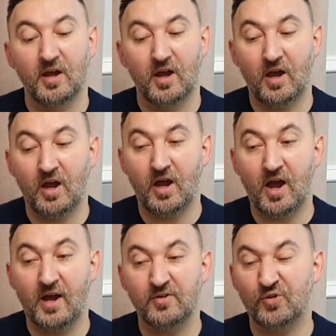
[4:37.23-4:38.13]

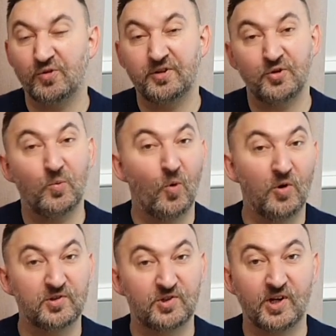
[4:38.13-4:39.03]
And only do
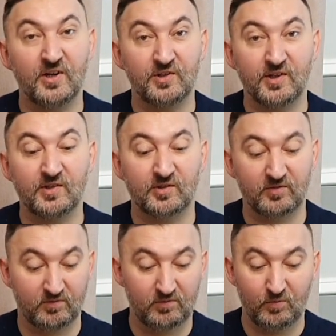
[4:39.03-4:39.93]
water changes
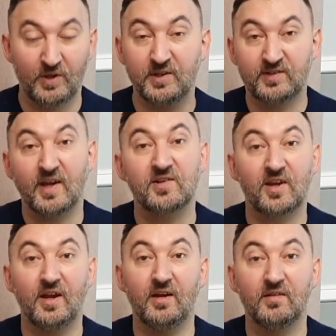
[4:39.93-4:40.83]
when your test
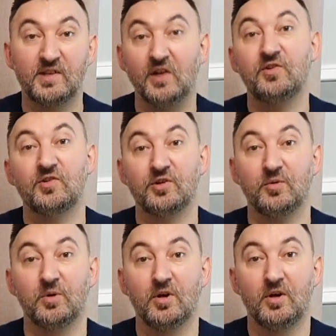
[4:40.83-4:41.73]
kit tells you
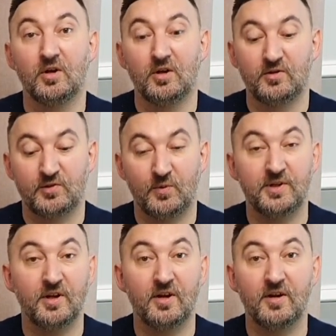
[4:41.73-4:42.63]
to. So when
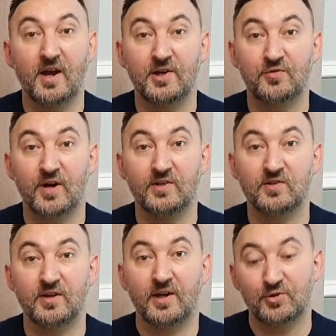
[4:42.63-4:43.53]
your
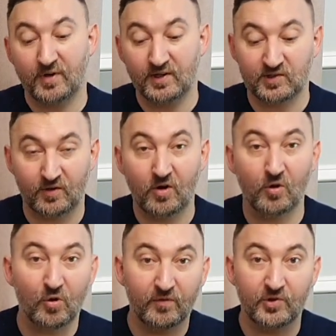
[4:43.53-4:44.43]
nitrates are
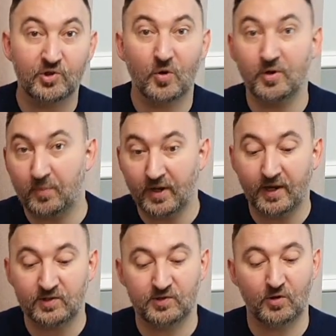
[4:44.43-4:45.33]
all over the show, your
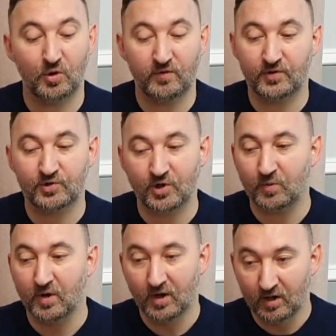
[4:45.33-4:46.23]
pH is all over the
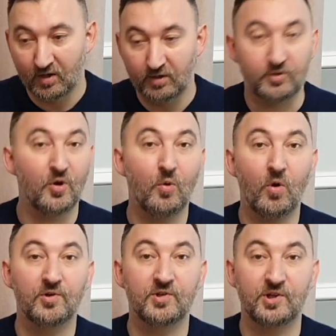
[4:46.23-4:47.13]
show, do a
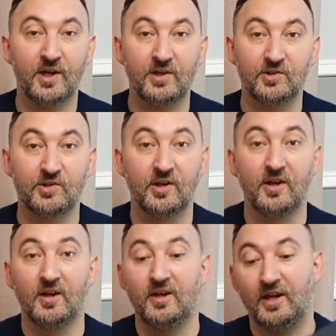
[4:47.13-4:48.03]
water change.
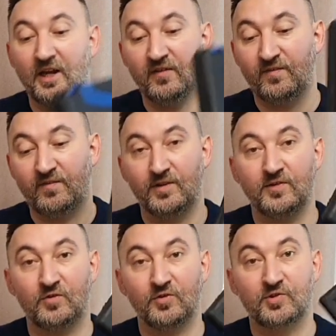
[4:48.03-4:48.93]
If
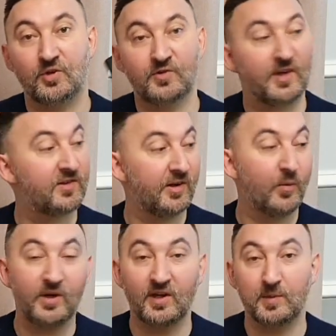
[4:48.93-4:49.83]
you've done 2 tests in a
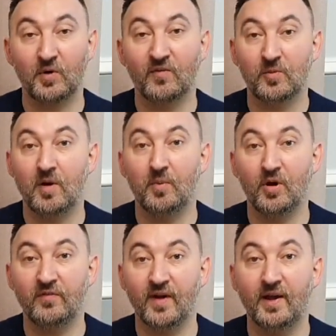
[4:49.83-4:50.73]
week and they both come out
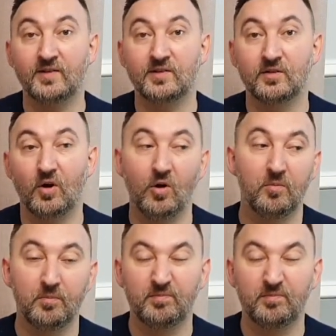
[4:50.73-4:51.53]
perfect, or